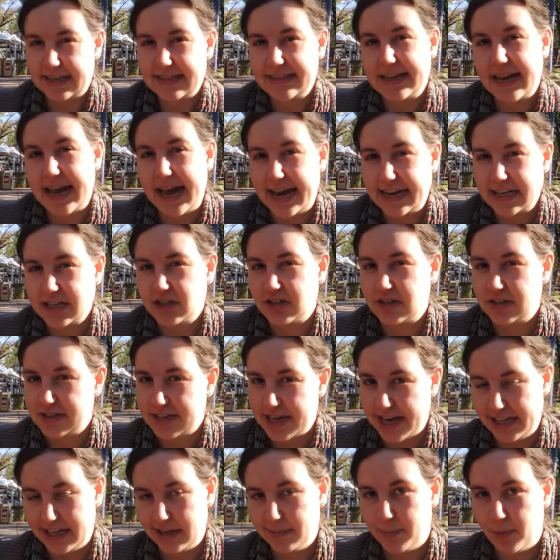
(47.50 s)
doesn't actually
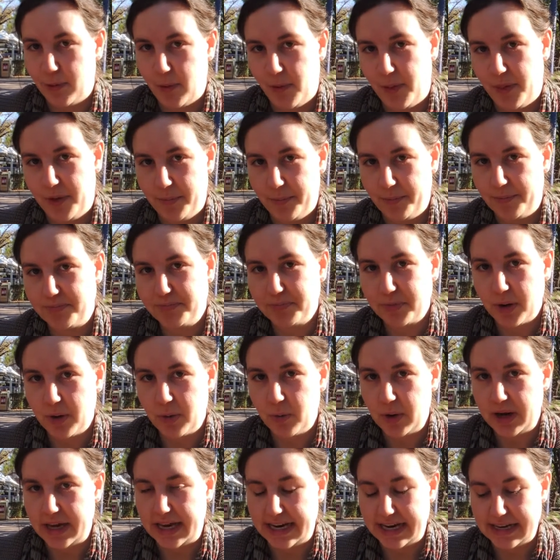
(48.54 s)
teleport them.
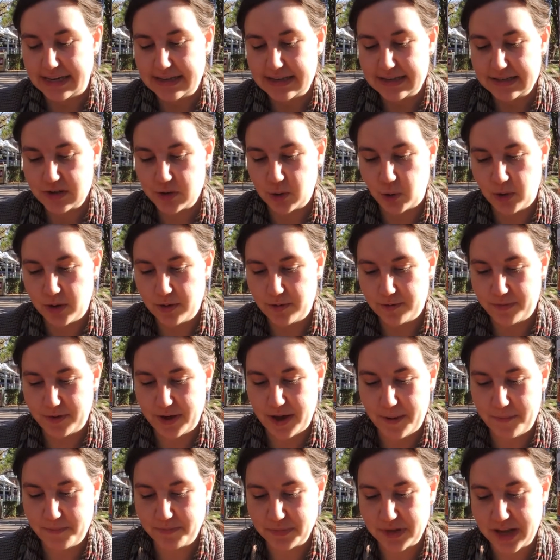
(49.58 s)
It sort of
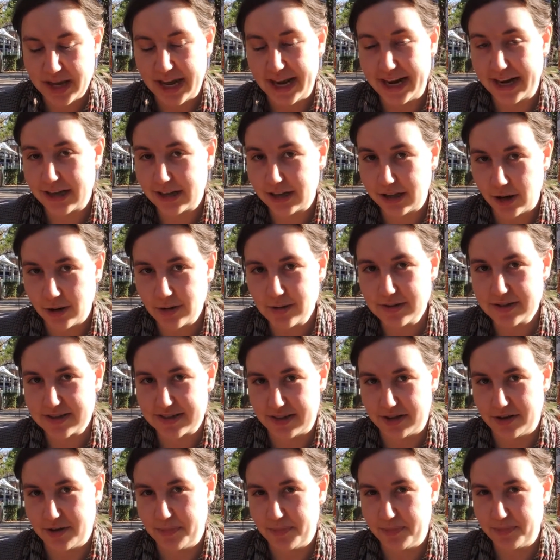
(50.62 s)
it clones
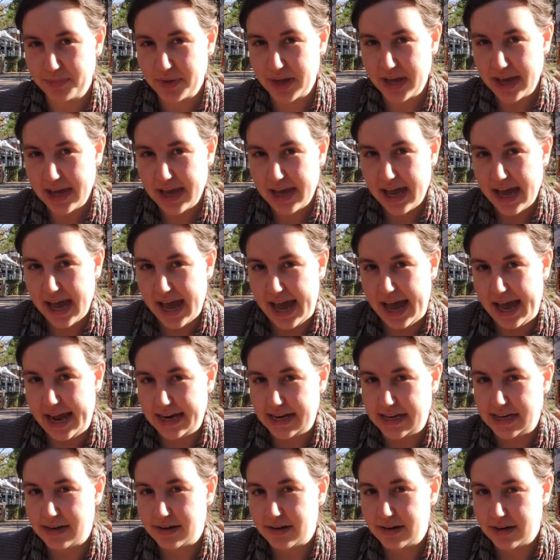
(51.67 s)
them
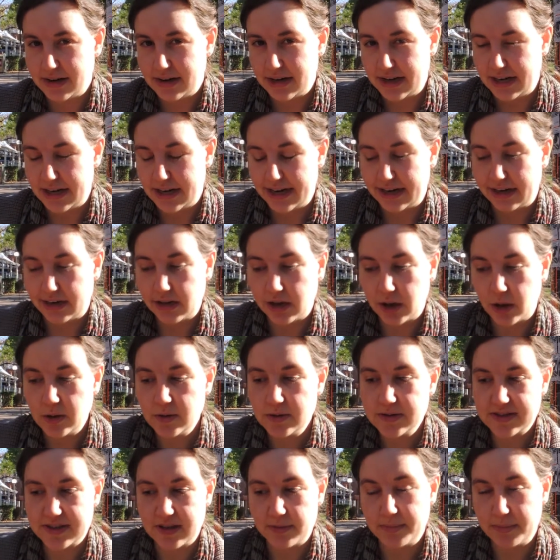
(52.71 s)
and it it
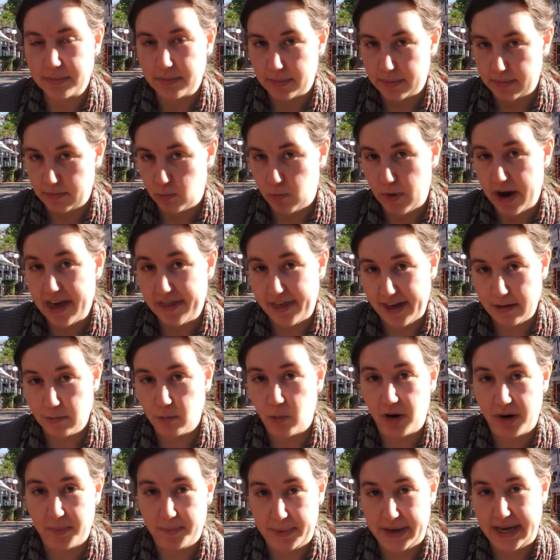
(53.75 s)
clones them where they
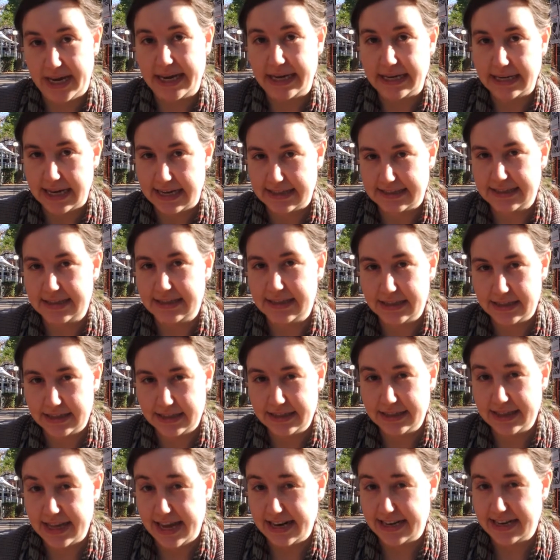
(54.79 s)
want to be, as in
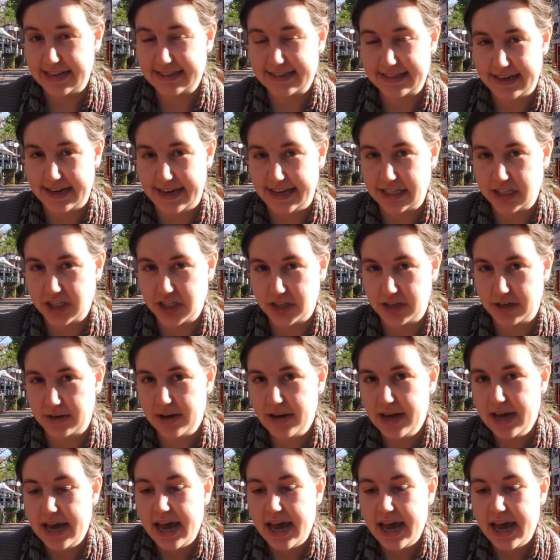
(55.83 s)
in their destination